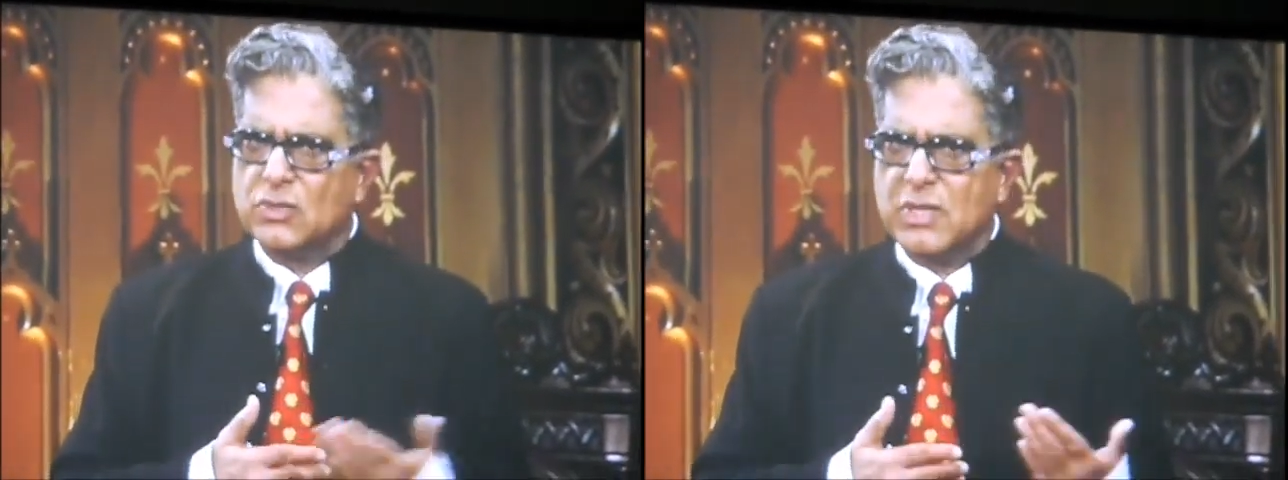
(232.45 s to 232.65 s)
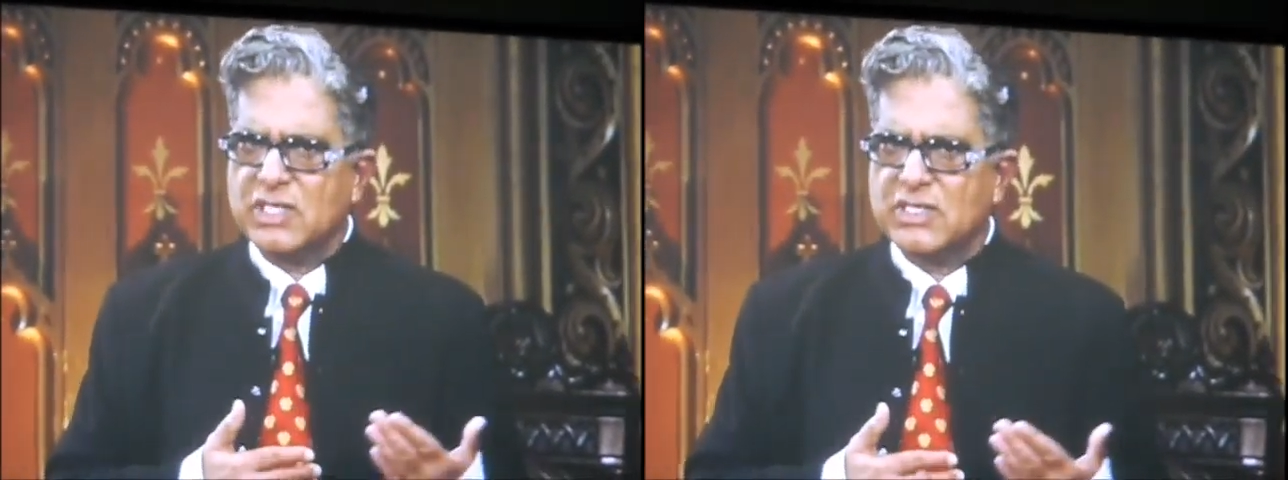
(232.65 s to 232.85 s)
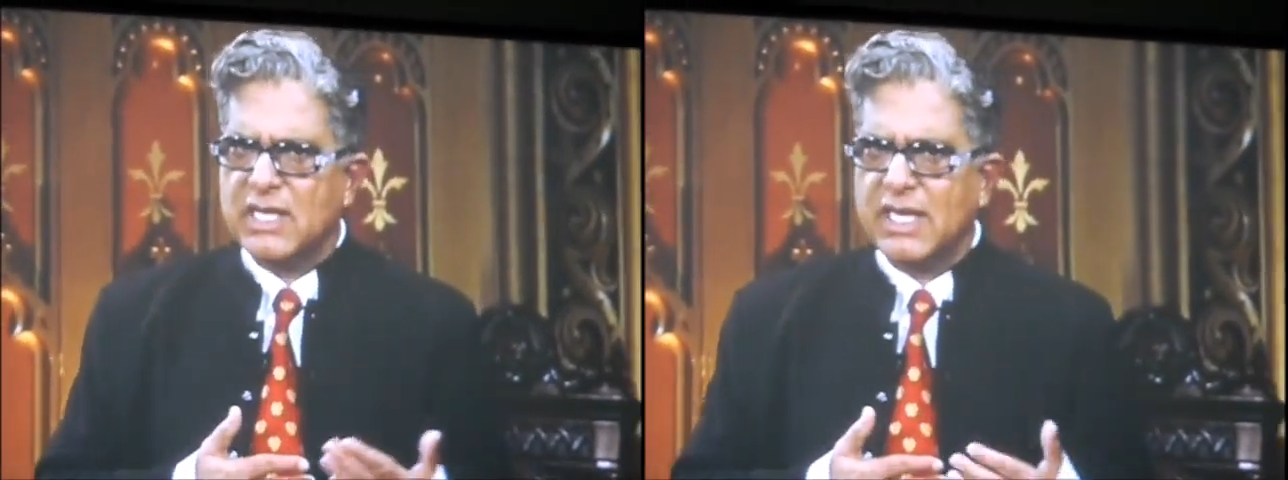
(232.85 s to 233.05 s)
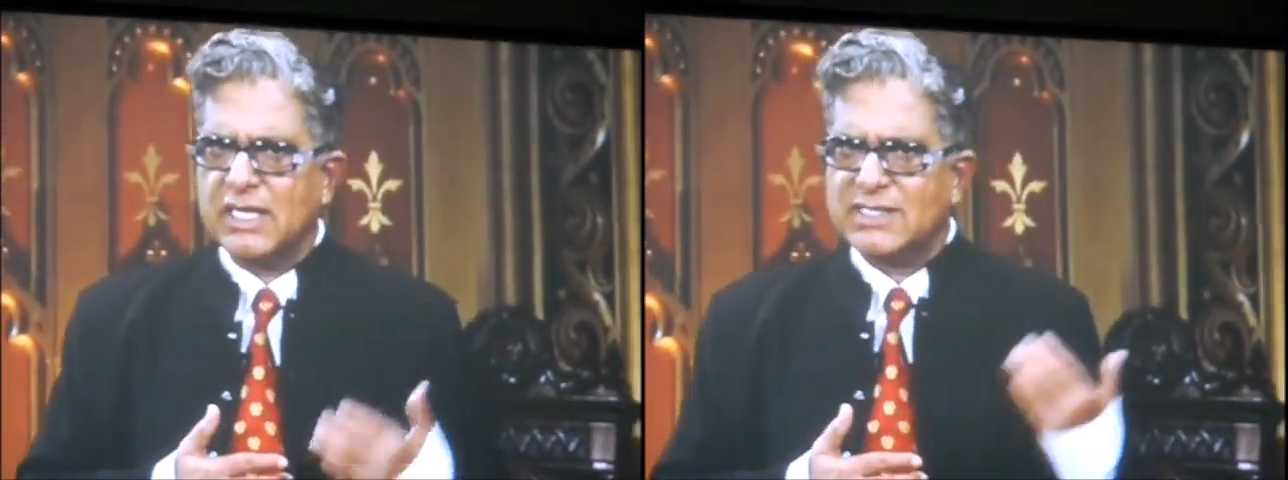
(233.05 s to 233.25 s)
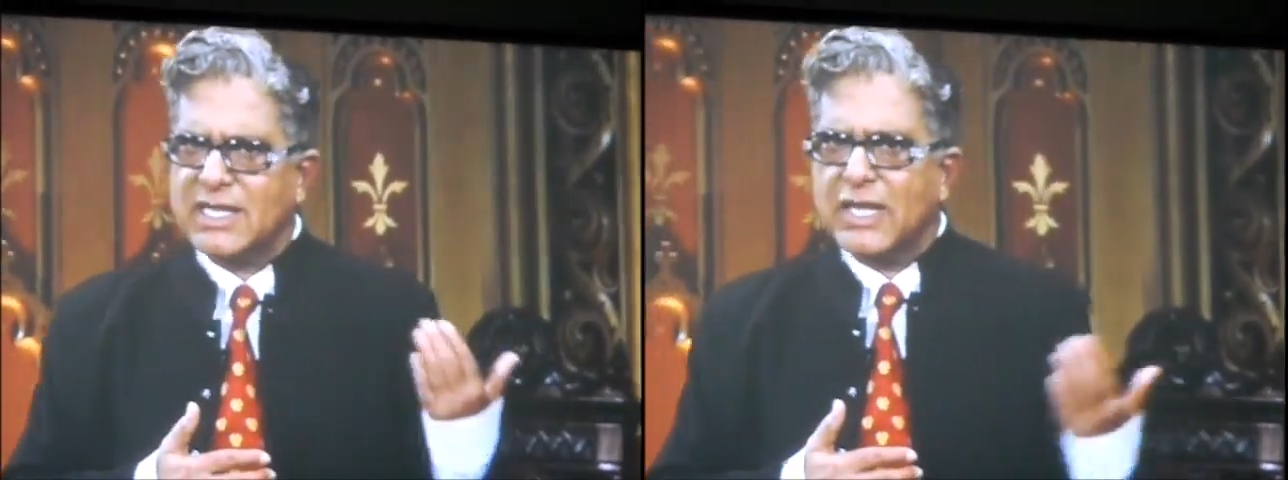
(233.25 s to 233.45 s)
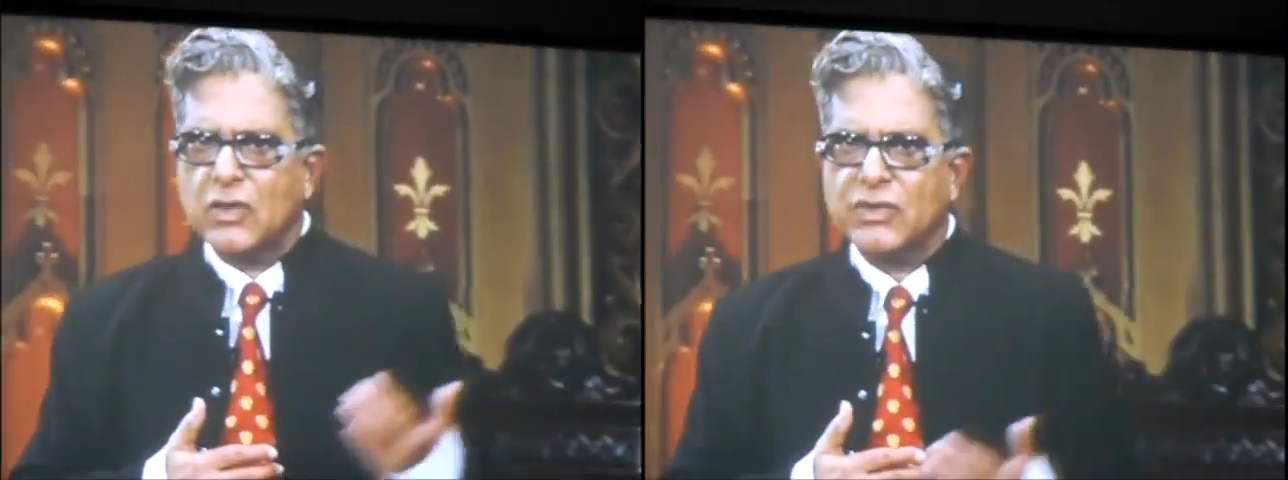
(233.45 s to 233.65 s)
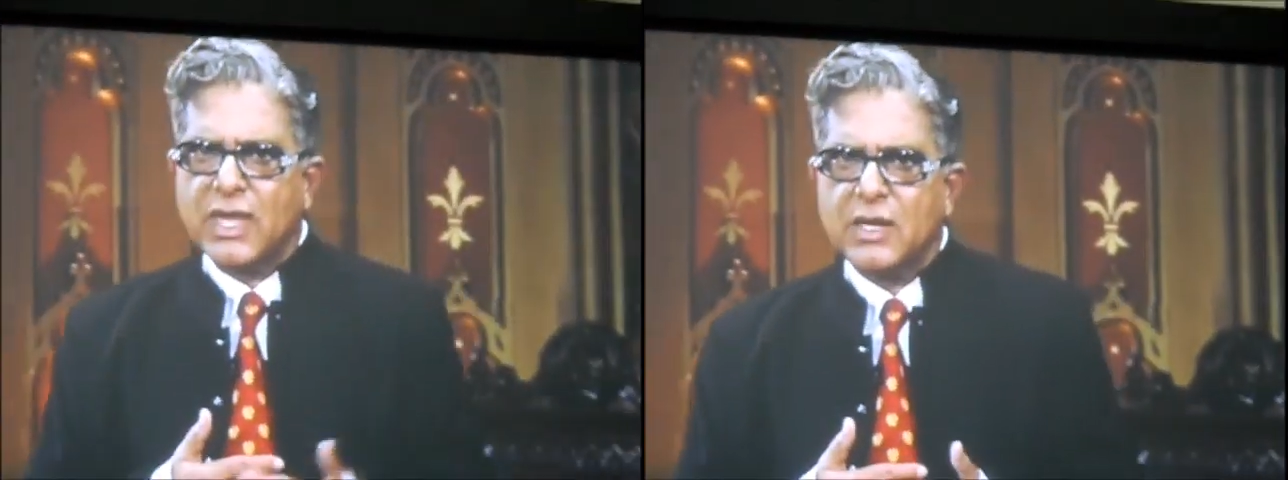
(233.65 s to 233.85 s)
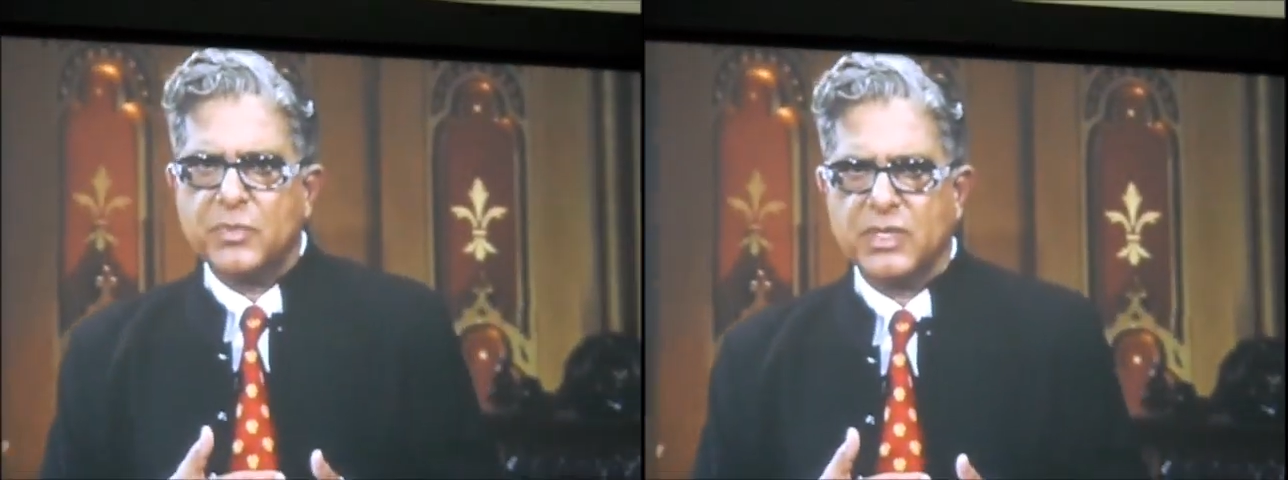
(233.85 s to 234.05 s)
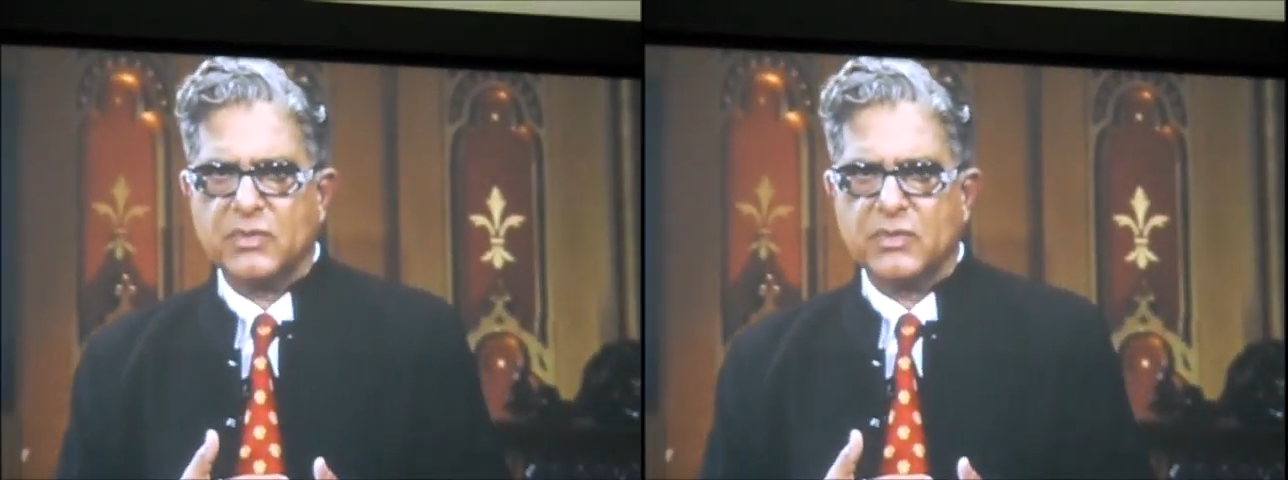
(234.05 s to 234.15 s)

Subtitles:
much like psychotherapy,